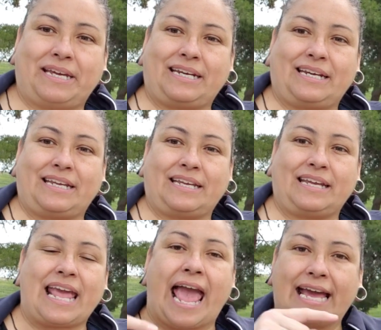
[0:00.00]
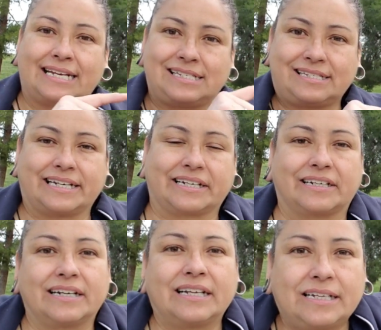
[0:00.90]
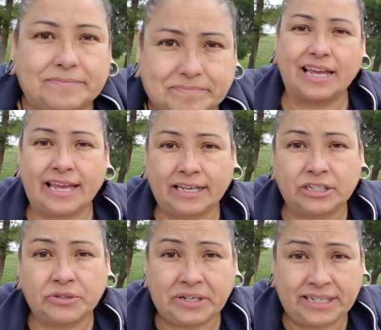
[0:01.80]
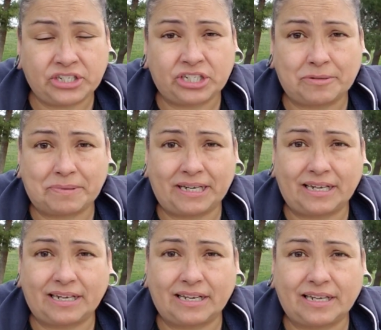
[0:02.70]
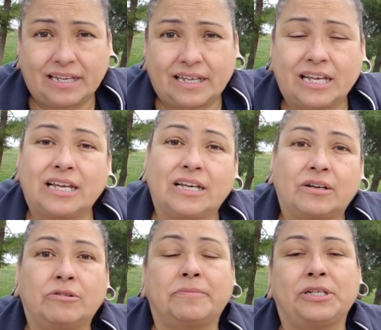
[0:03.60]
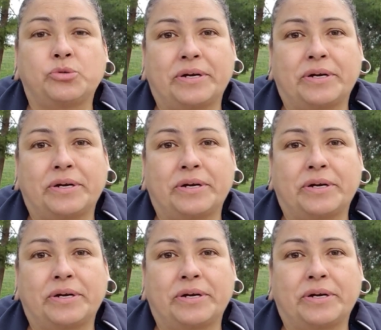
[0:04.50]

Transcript: pin and a sticker, including shipping, will be